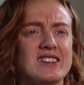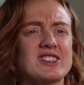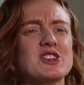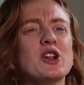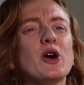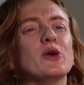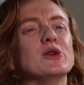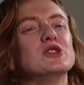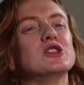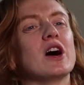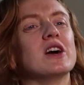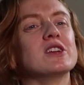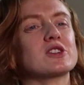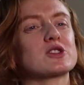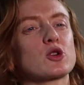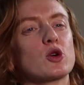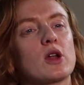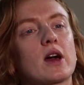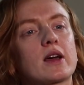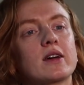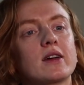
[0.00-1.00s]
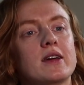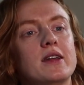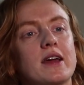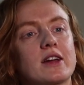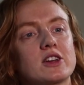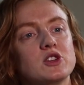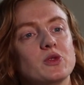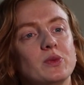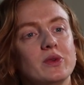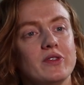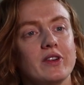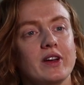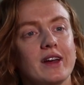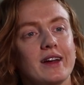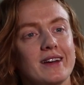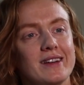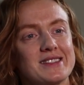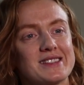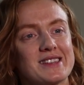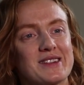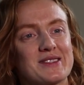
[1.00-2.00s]
I don't know, I just got like a connection with
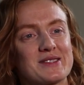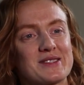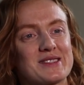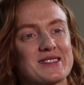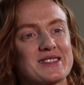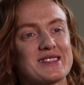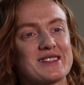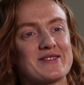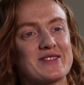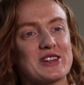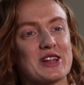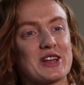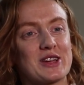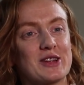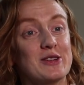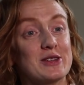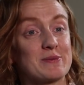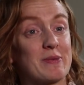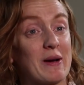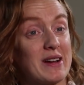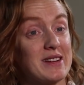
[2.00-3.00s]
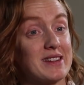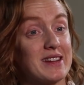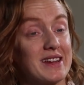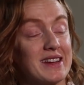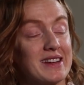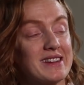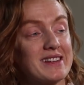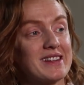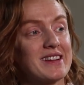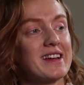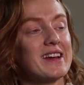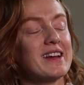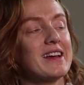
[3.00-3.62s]
it. It sounds ridiculous, but I did.